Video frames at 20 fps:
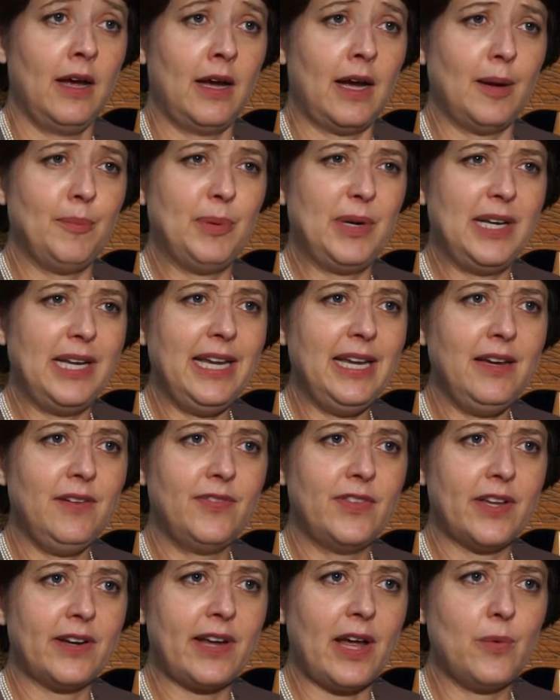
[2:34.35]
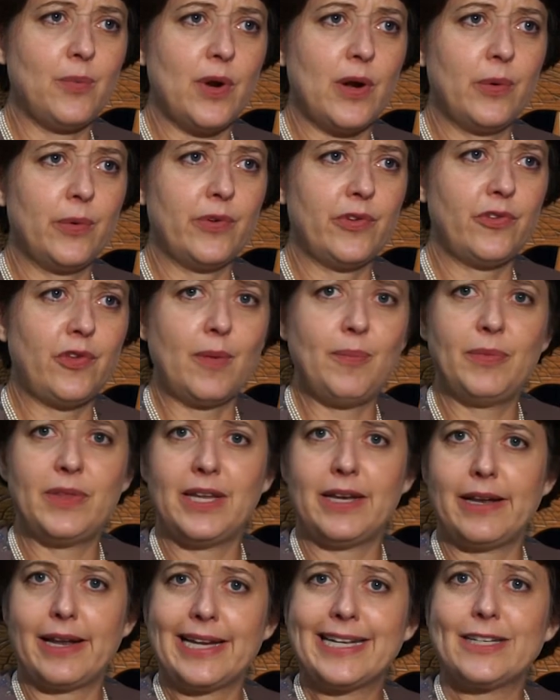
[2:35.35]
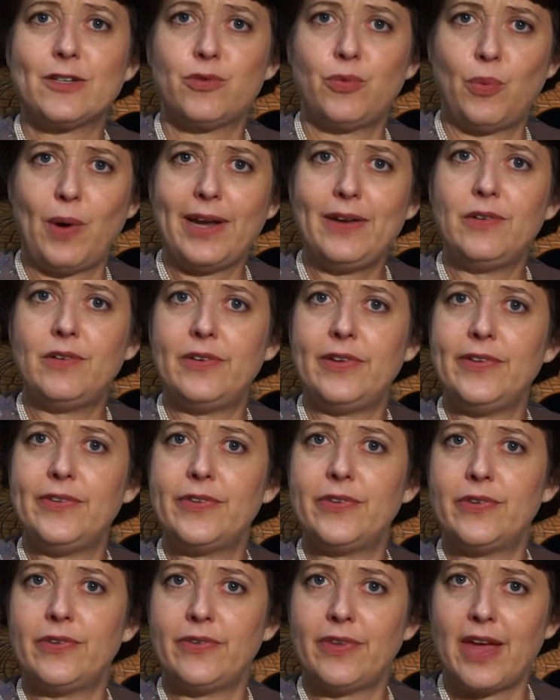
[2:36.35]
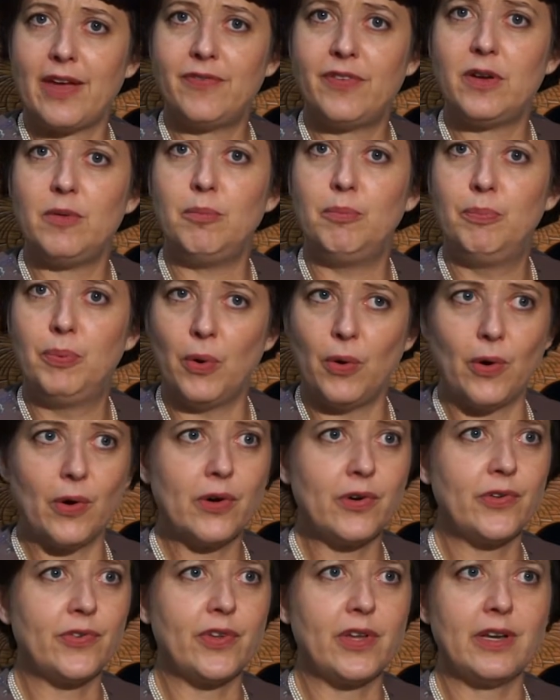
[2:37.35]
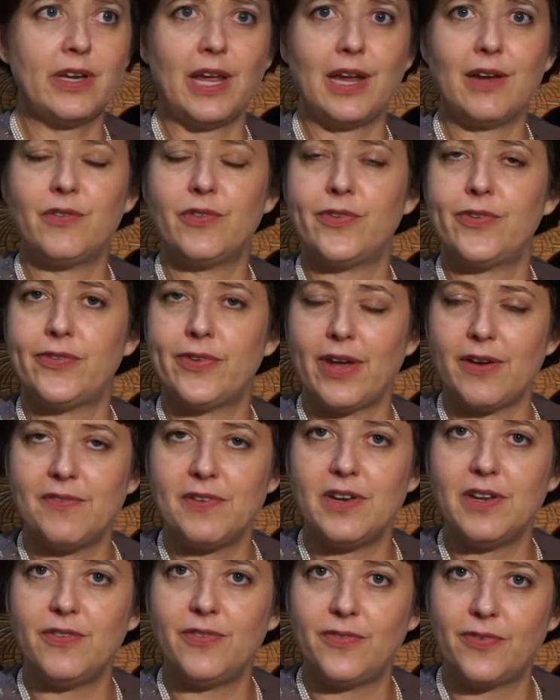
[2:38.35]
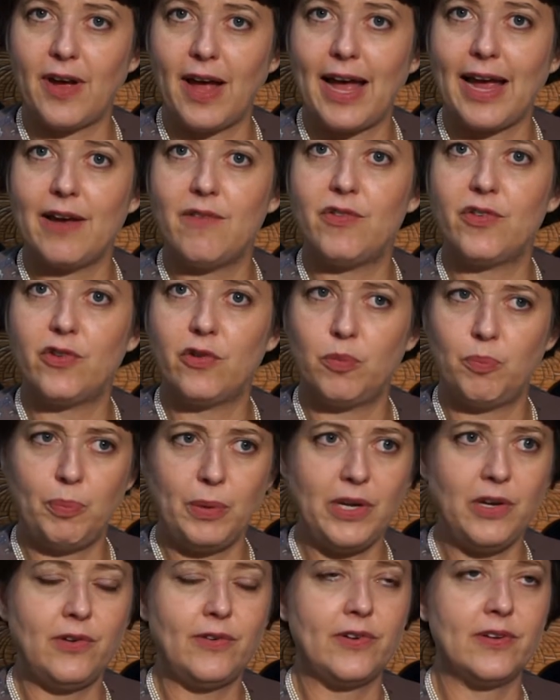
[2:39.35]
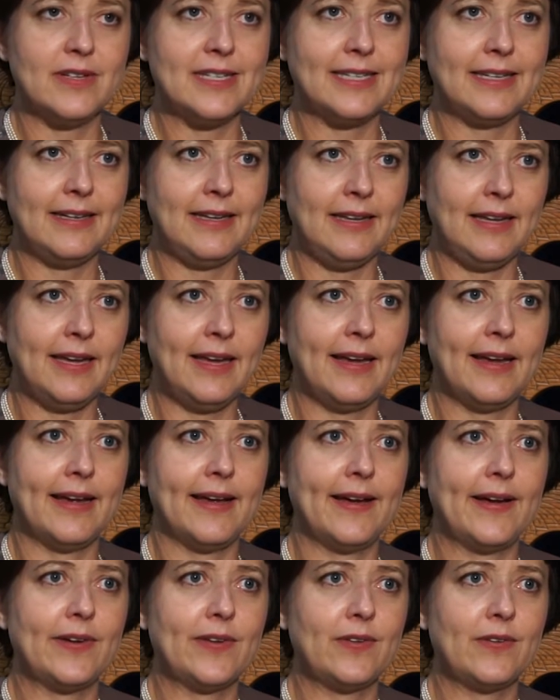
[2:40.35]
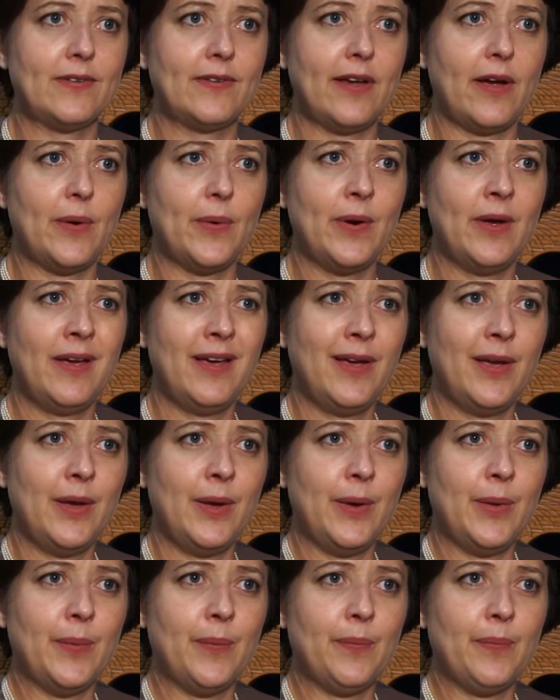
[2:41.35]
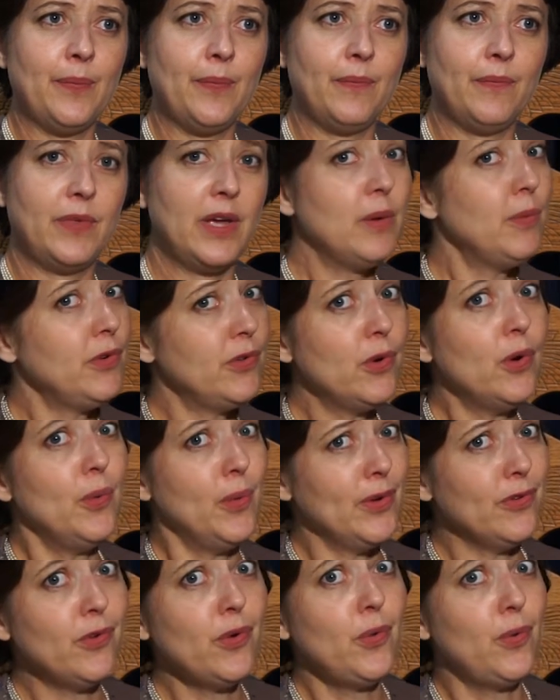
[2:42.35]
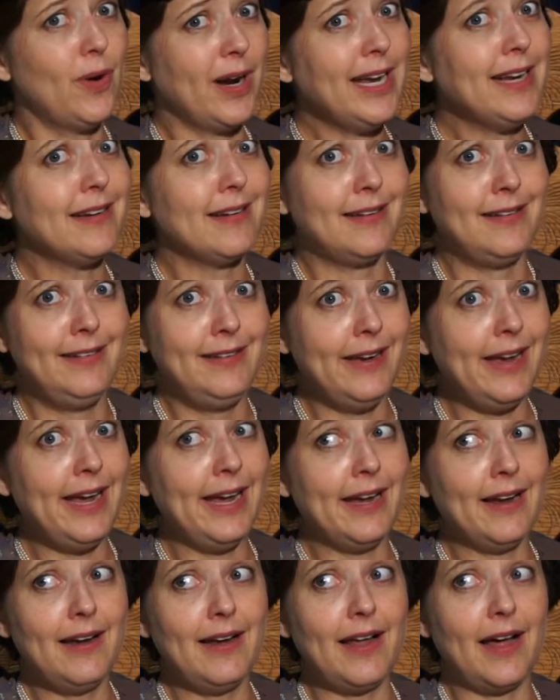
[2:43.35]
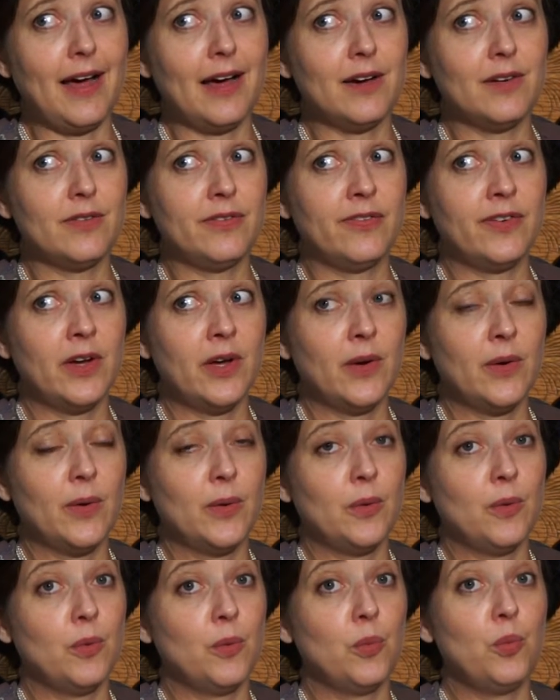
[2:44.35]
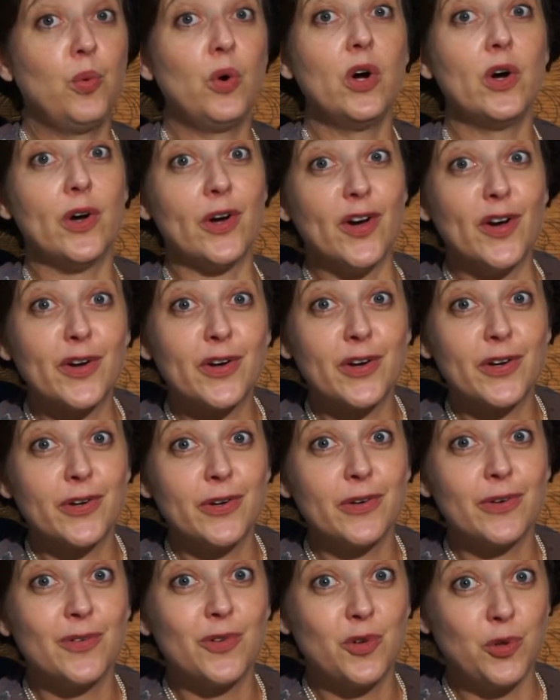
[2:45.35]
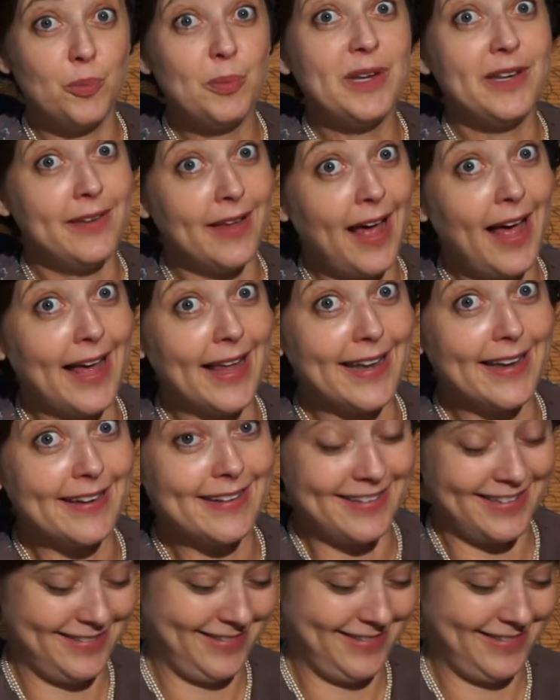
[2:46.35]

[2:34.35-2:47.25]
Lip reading: I believe that I wrote something like 27 books and gave 75 speeches a year. So there was always a great deal of work to be done.